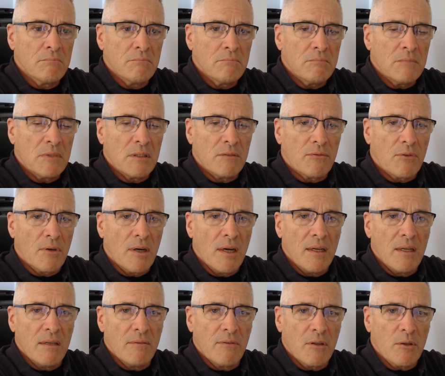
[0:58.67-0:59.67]
And a
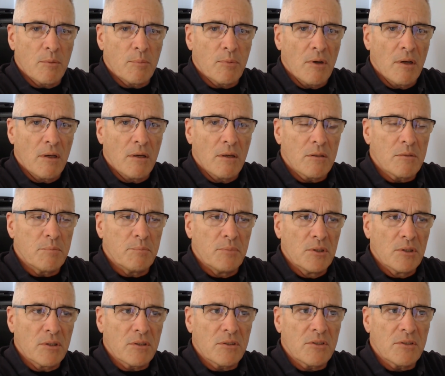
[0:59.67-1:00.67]
variety of other products,
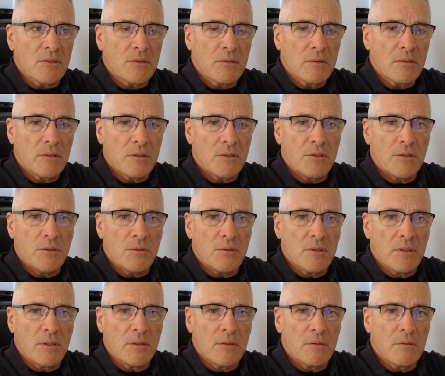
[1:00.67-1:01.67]
books that you
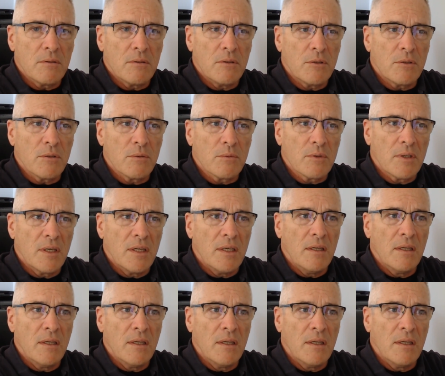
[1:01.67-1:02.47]
can read.